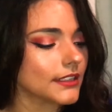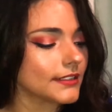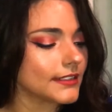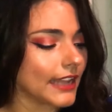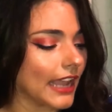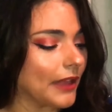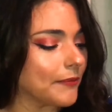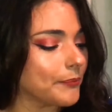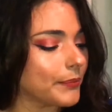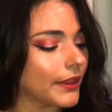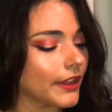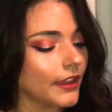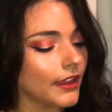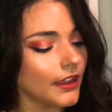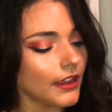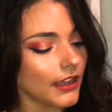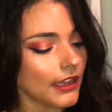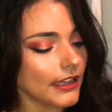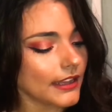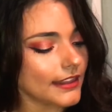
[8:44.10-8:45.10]
damp.
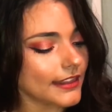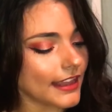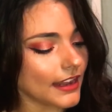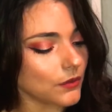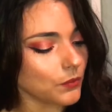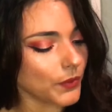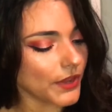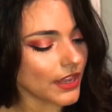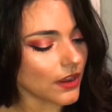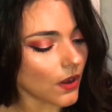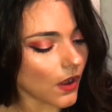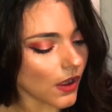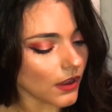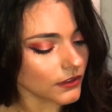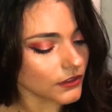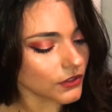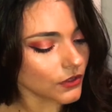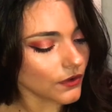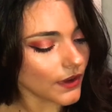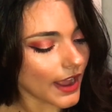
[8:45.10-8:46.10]
Then we
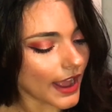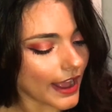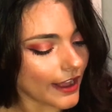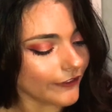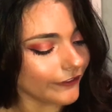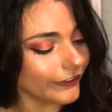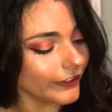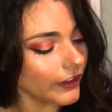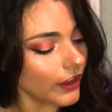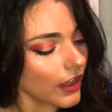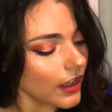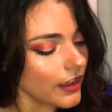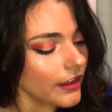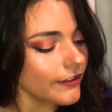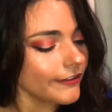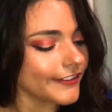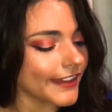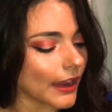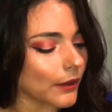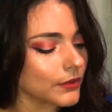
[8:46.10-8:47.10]
also have
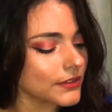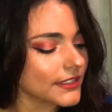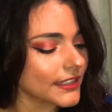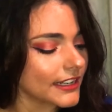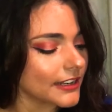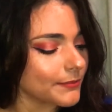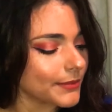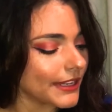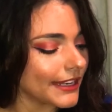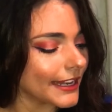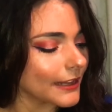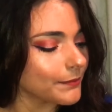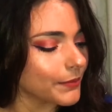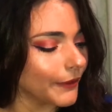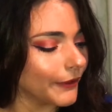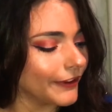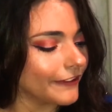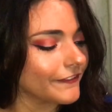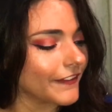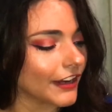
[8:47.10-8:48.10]
Love. That one's going to be like
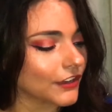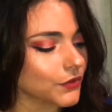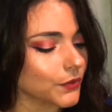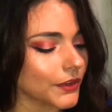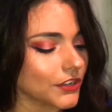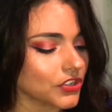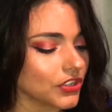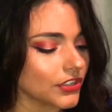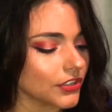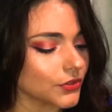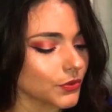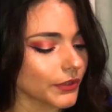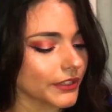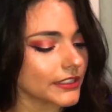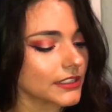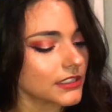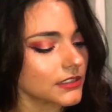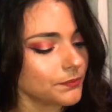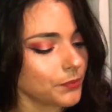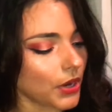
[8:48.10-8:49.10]
Beauty Infatuation, Adore,
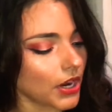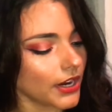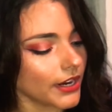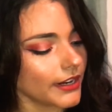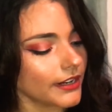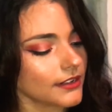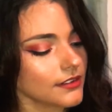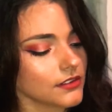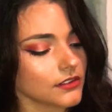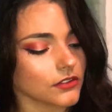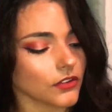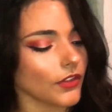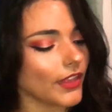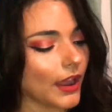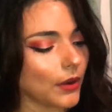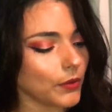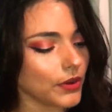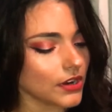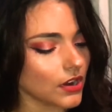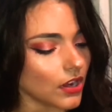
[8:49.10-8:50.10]
and Sparks. So
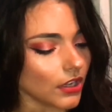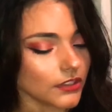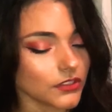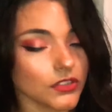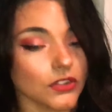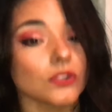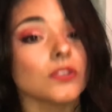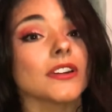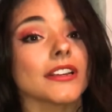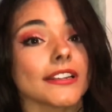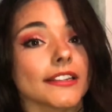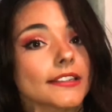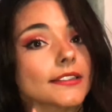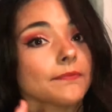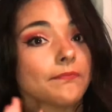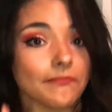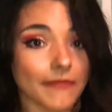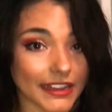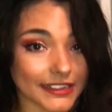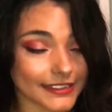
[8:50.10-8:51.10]
that one also is
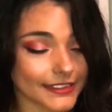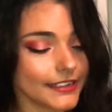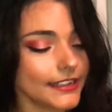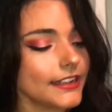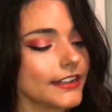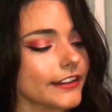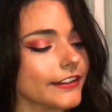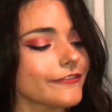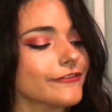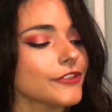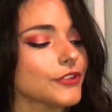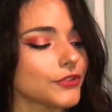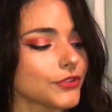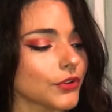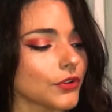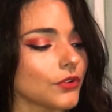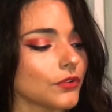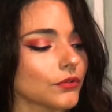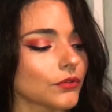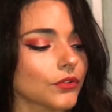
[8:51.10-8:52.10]
messy if you
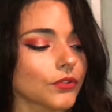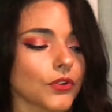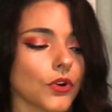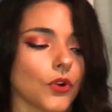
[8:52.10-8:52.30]
don't